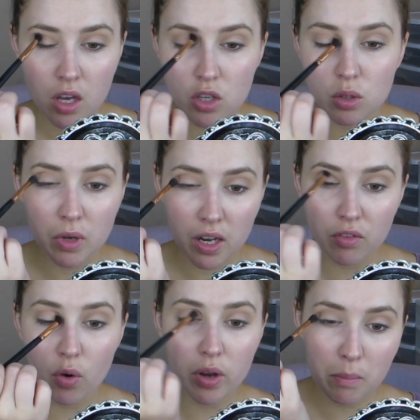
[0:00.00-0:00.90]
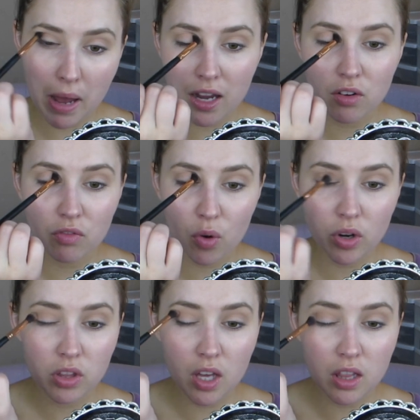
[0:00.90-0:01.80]
So I'm kind of going back and
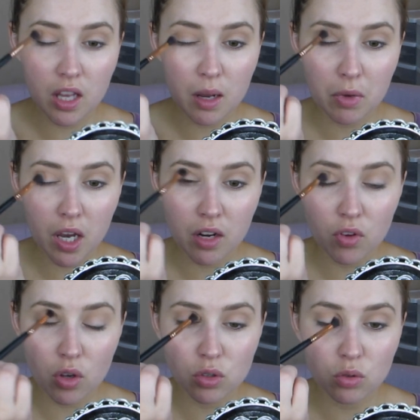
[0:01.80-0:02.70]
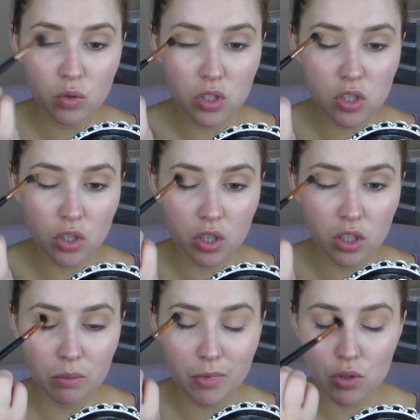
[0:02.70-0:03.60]
forth, and then I'm kind of also doing
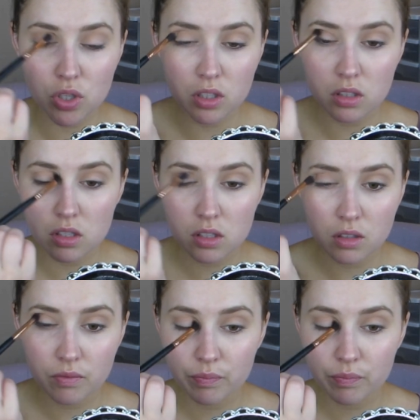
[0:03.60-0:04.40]
circular motions.